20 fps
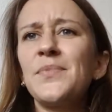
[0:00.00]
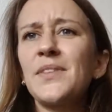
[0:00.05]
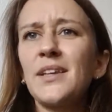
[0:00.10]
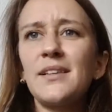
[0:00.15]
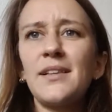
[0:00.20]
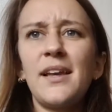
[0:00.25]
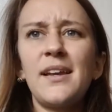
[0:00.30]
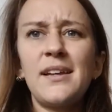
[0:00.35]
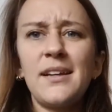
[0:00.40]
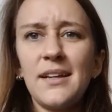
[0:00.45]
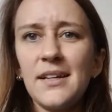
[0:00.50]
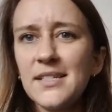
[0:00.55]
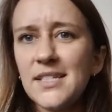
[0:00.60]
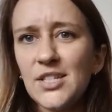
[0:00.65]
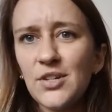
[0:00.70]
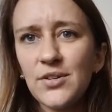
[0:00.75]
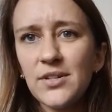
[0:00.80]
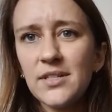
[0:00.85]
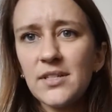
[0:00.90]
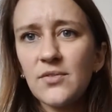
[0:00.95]
Like a
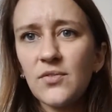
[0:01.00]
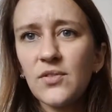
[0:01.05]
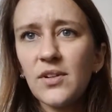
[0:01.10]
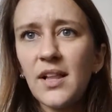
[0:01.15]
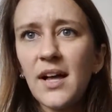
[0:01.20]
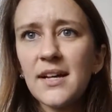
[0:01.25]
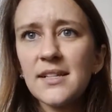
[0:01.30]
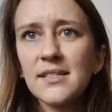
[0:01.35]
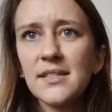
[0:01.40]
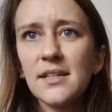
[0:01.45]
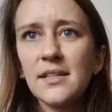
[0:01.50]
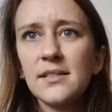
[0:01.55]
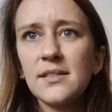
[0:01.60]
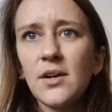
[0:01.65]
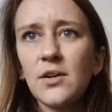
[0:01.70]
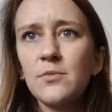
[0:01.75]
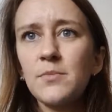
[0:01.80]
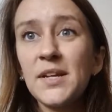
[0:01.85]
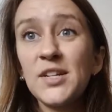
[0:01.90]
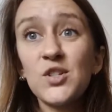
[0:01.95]
series of classes
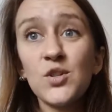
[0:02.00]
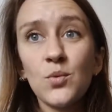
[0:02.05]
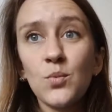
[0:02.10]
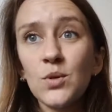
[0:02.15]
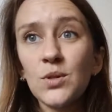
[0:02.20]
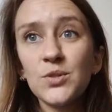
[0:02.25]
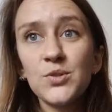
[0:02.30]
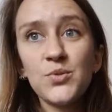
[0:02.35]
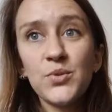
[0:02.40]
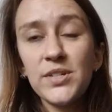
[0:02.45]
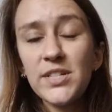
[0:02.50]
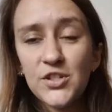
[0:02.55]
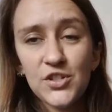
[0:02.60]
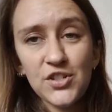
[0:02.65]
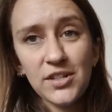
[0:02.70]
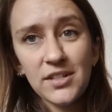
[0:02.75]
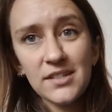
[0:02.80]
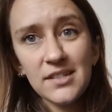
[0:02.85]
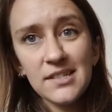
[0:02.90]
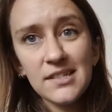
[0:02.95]
on major world
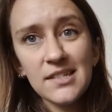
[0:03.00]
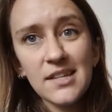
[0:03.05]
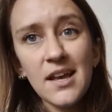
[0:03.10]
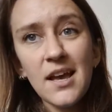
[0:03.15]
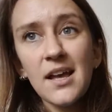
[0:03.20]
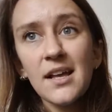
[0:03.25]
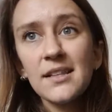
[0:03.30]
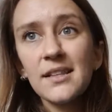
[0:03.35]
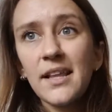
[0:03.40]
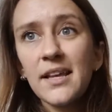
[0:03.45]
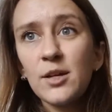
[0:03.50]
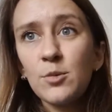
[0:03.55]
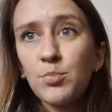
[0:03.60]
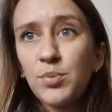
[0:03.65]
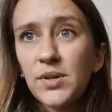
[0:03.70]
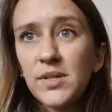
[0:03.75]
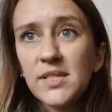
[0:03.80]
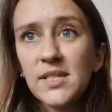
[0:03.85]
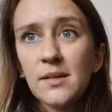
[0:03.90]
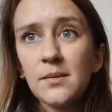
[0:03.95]
traditions like
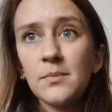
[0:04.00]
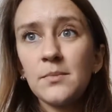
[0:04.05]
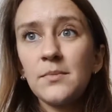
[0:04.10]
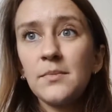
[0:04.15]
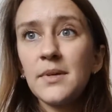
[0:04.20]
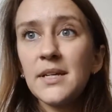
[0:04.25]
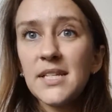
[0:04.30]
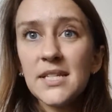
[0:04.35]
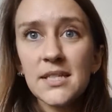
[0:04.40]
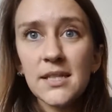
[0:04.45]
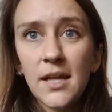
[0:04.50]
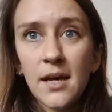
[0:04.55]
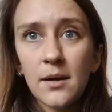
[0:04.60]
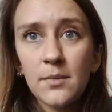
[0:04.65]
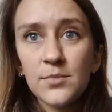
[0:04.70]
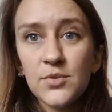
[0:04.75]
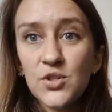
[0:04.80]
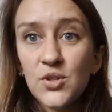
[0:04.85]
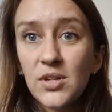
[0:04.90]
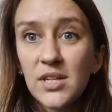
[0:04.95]
Buddhism,
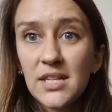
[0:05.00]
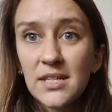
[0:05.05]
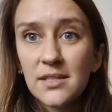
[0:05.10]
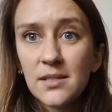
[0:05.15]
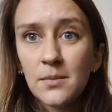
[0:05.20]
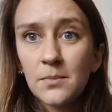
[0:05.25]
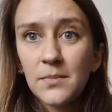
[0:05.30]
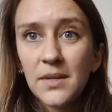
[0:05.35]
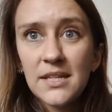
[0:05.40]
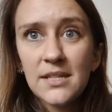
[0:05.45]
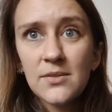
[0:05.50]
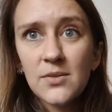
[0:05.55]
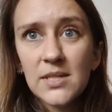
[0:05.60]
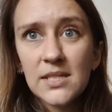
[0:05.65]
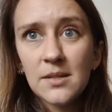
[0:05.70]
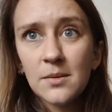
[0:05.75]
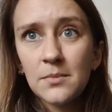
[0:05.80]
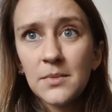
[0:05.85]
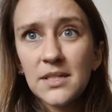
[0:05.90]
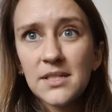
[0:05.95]
Islam, Judaism,
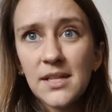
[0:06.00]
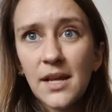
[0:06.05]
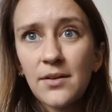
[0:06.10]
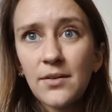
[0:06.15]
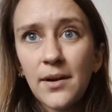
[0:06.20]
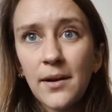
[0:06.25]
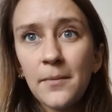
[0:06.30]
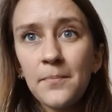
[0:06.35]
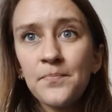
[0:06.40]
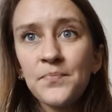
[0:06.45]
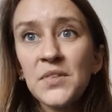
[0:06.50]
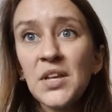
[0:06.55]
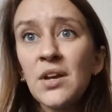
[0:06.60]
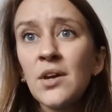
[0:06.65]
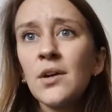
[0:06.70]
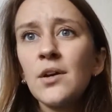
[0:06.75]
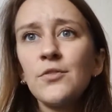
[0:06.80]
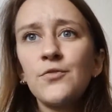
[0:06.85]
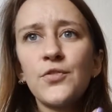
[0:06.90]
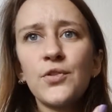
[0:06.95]
Hinduism, etc.
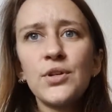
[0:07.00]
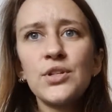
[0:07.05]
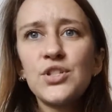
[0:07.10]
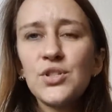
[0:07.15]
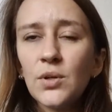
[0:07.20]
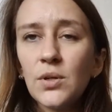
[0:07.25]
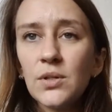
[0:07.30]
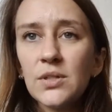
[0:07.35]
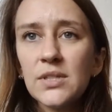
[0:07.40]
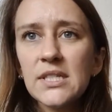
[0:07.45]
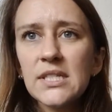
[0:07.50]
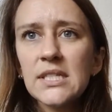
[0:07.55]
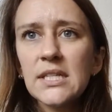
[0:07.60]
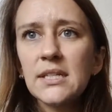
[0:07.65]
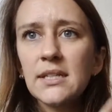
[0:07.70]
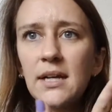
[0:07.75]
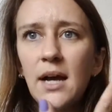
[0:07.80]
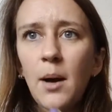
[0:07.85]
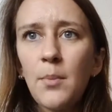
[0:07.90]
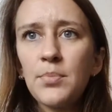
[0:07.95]
For adults
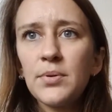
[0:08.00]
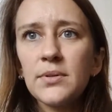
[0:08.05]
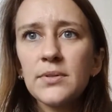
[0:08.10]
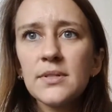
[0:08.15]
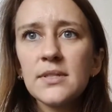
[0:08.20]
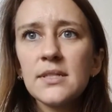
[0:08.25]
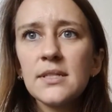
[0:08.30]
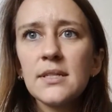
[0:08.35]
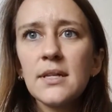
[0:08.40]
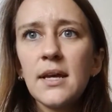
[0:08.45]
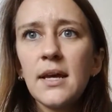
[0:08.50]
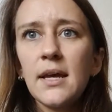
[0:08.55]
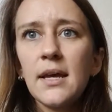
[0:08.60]
and couples,